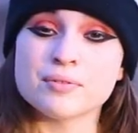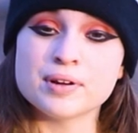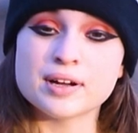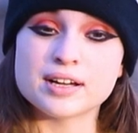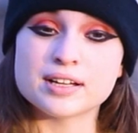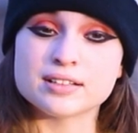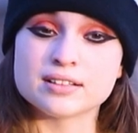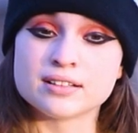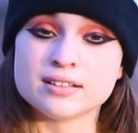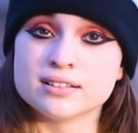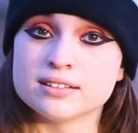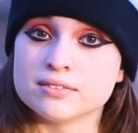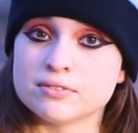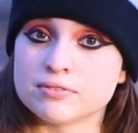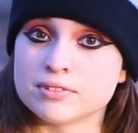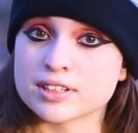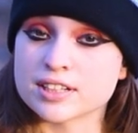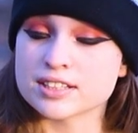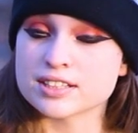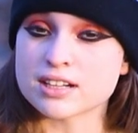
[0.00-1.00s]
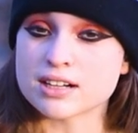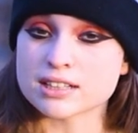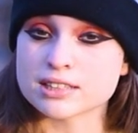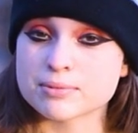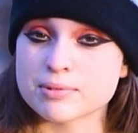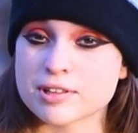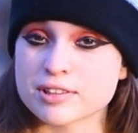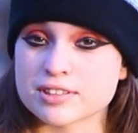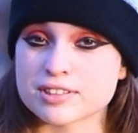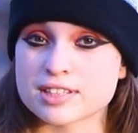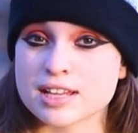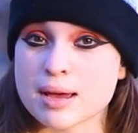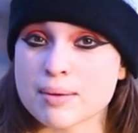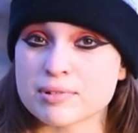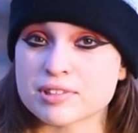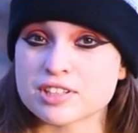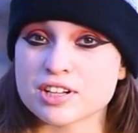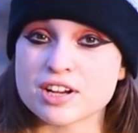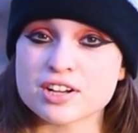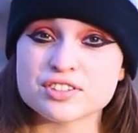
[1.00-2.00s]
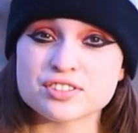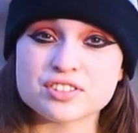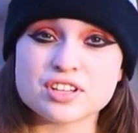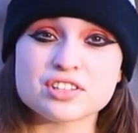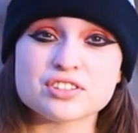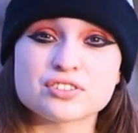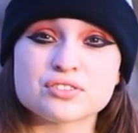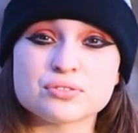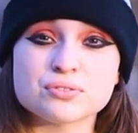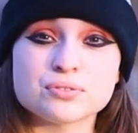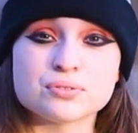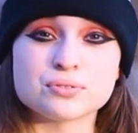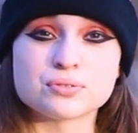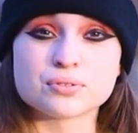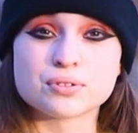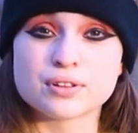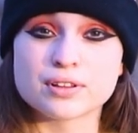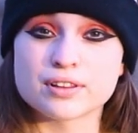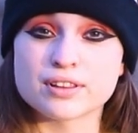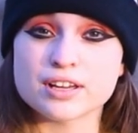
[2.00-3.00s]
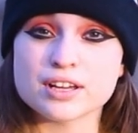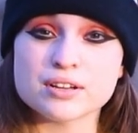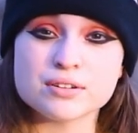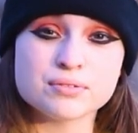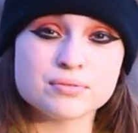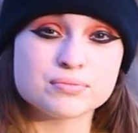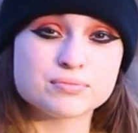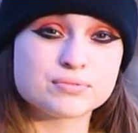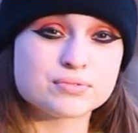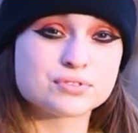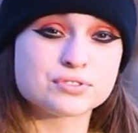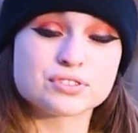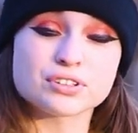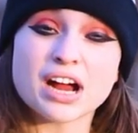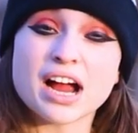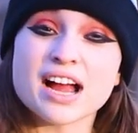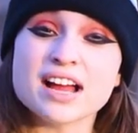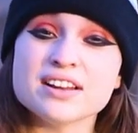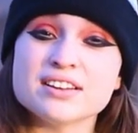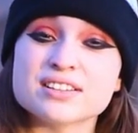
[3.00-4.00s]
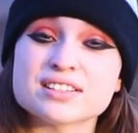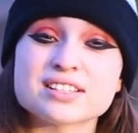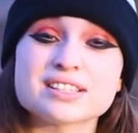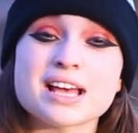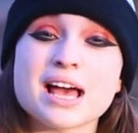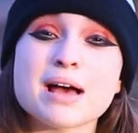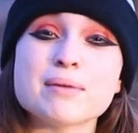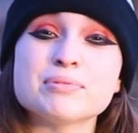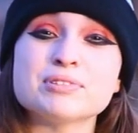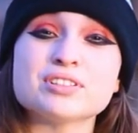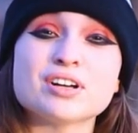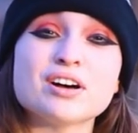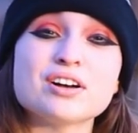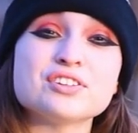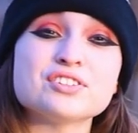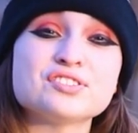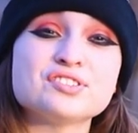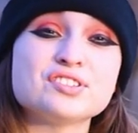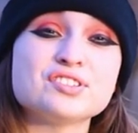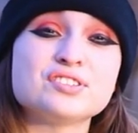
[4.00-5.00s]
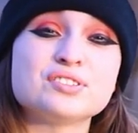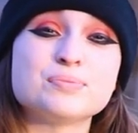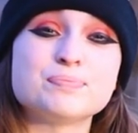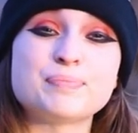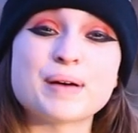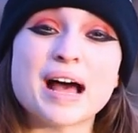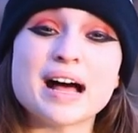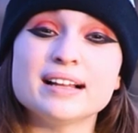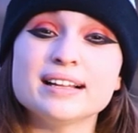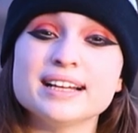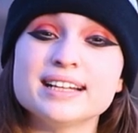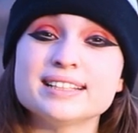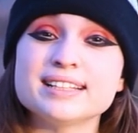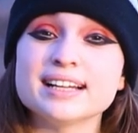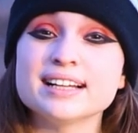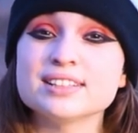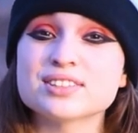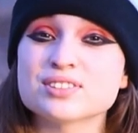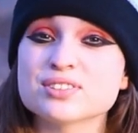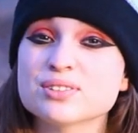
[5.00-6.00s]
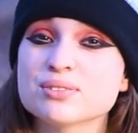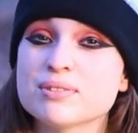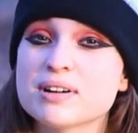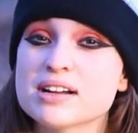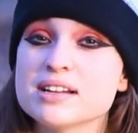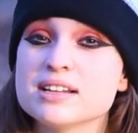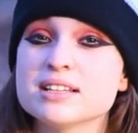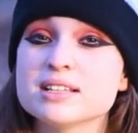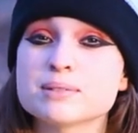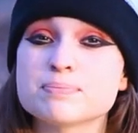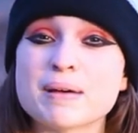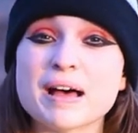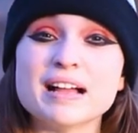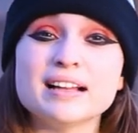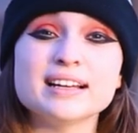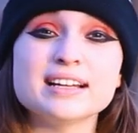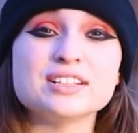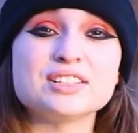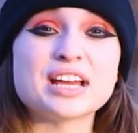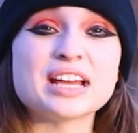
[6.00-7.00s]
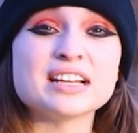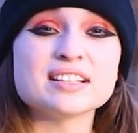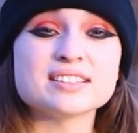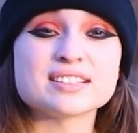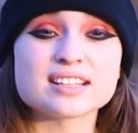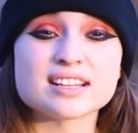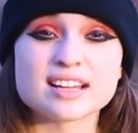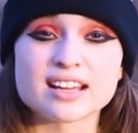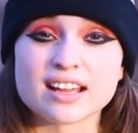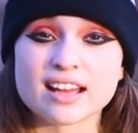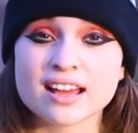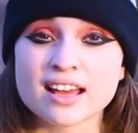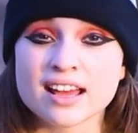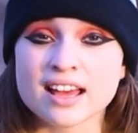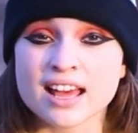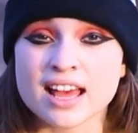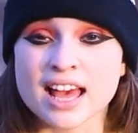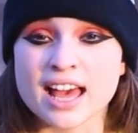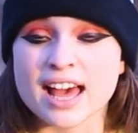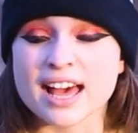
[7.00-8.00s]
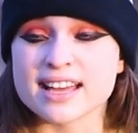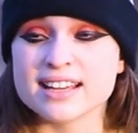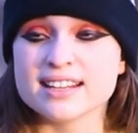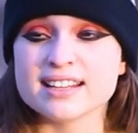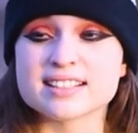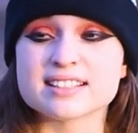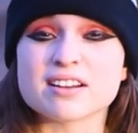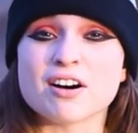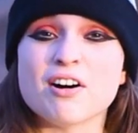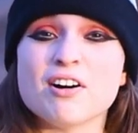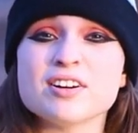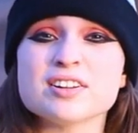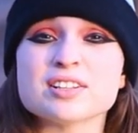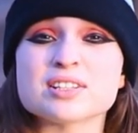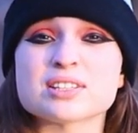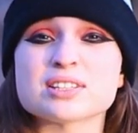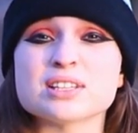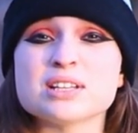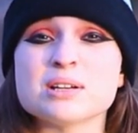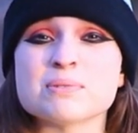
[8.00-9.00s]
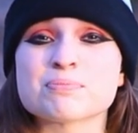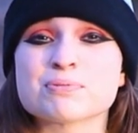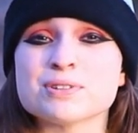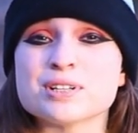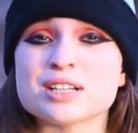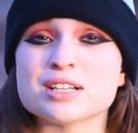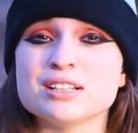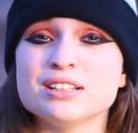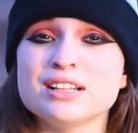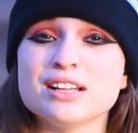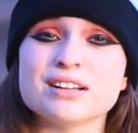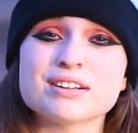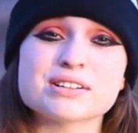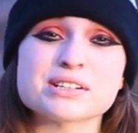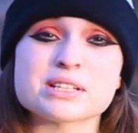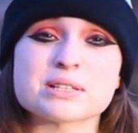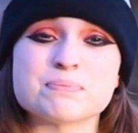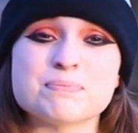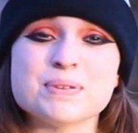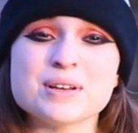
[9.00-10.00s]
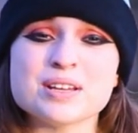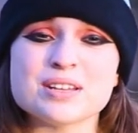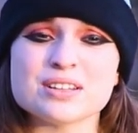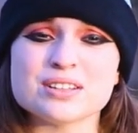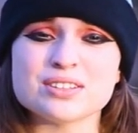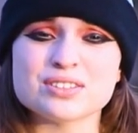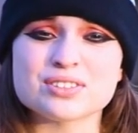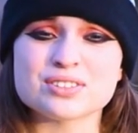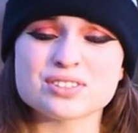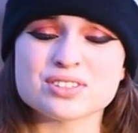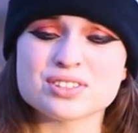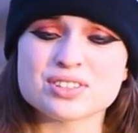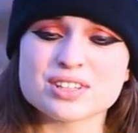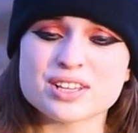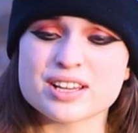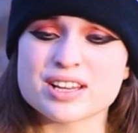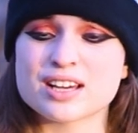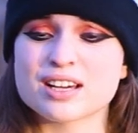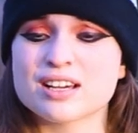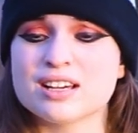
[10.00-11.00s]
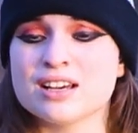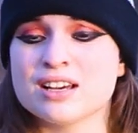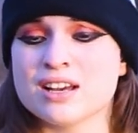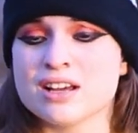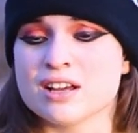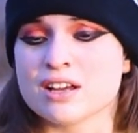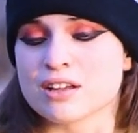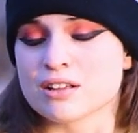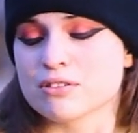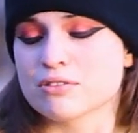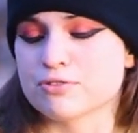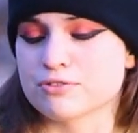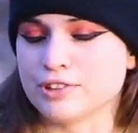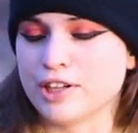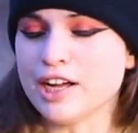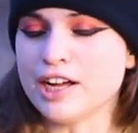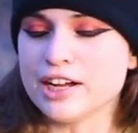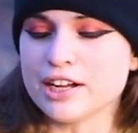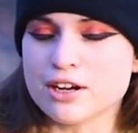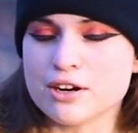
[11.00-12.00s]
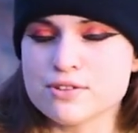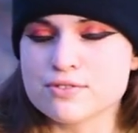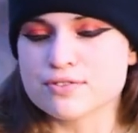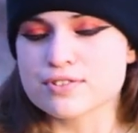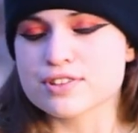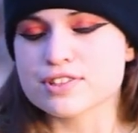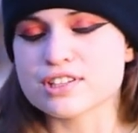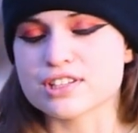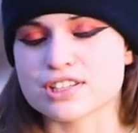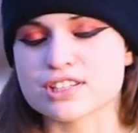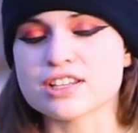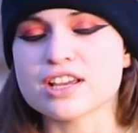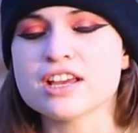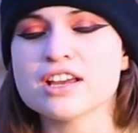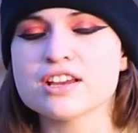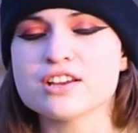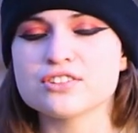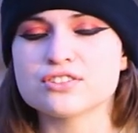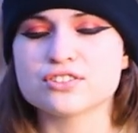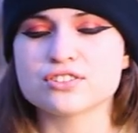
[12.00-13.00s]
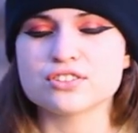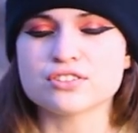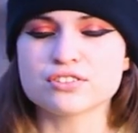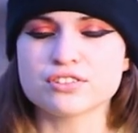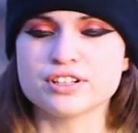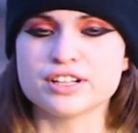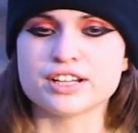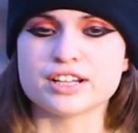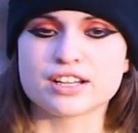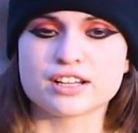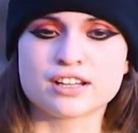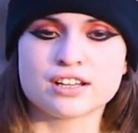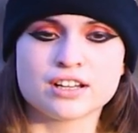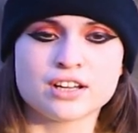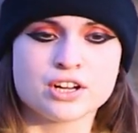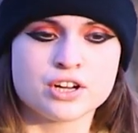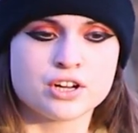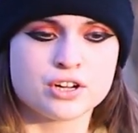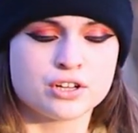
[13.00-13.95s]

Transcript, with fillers: the way, when I talked about the sabotage, that's true. They trying to sabotage the ballet dancer while he's ballet dancing. And it's honestly a pretty hilarious bit. He's just like they're flying over the stage. They're like